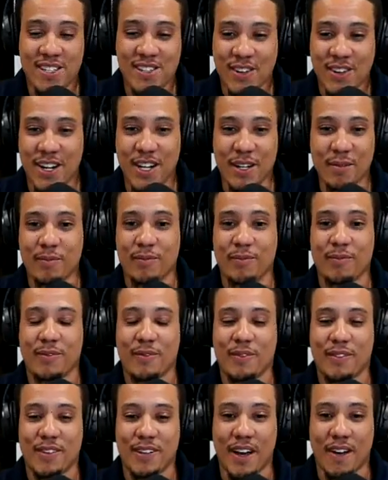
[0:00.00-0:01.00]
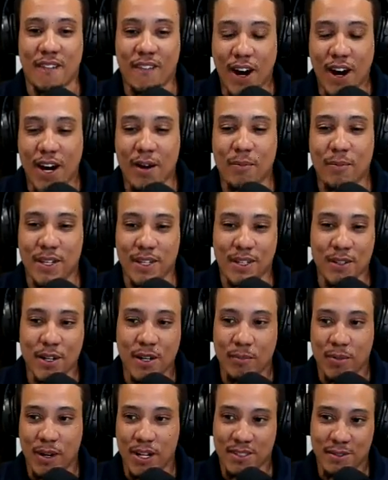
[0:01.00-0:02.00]
training environment you
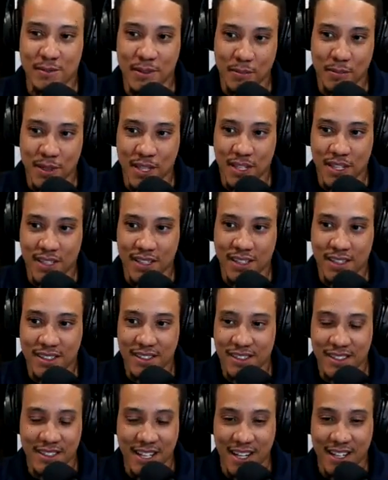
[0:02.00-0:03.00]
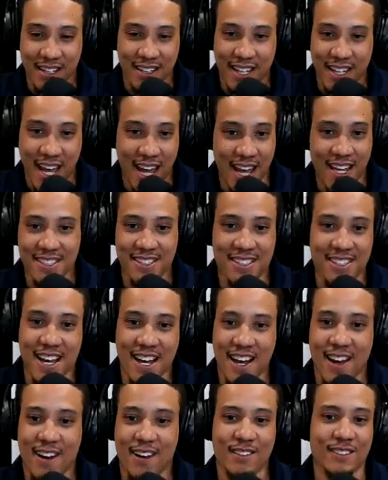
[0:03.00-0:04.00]
could possibly be in like hands
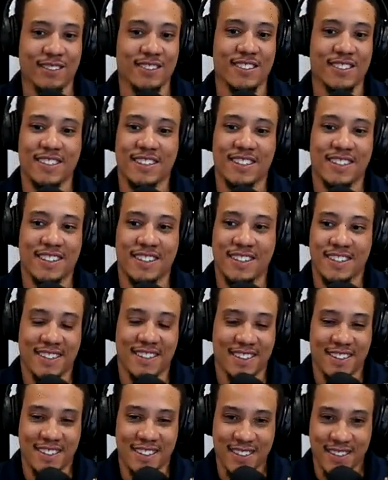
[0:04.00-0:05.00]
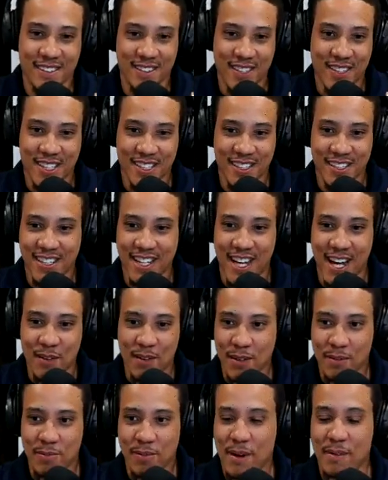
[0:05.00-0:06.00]
down, I
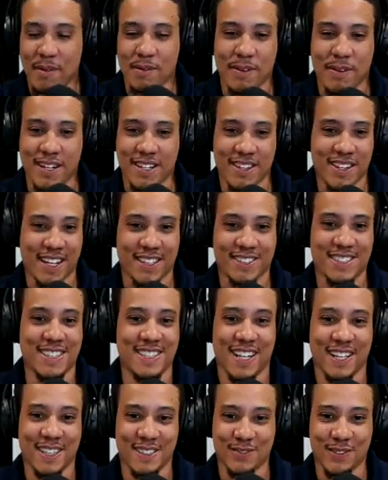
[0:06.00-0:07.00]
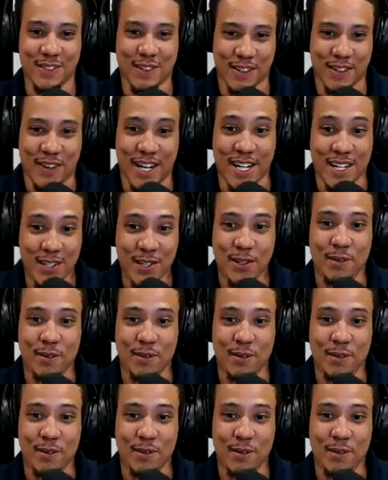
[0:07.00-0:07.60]
would have probably paid a thousand dollars more if I knew